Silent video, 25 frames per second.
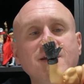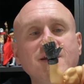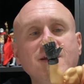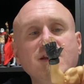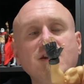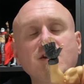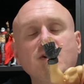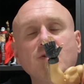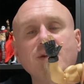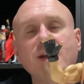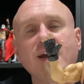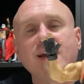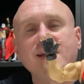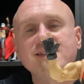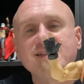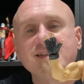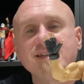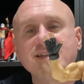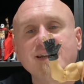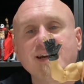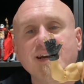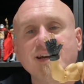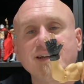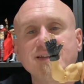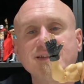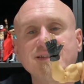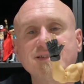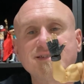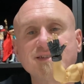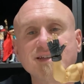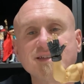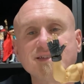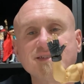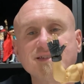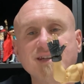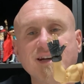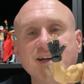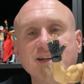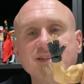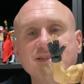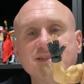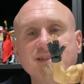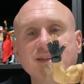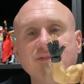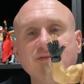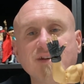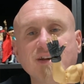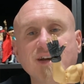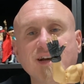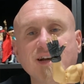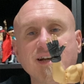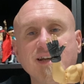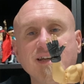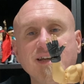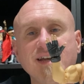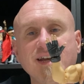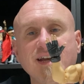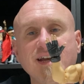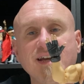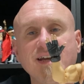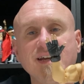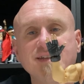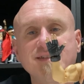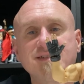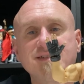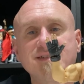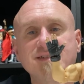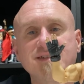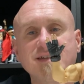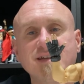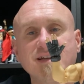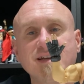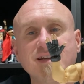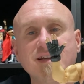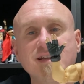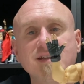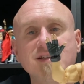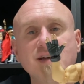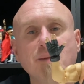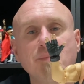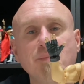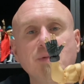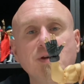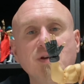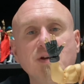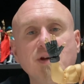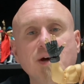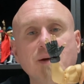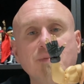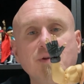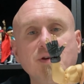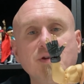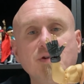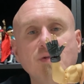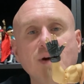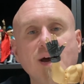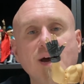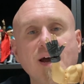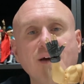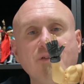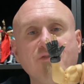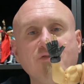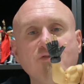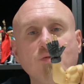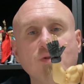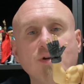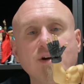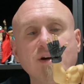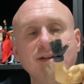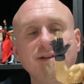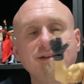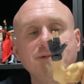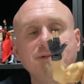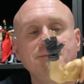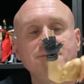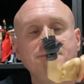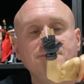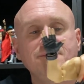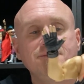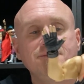1996, 97, 98 WWF run,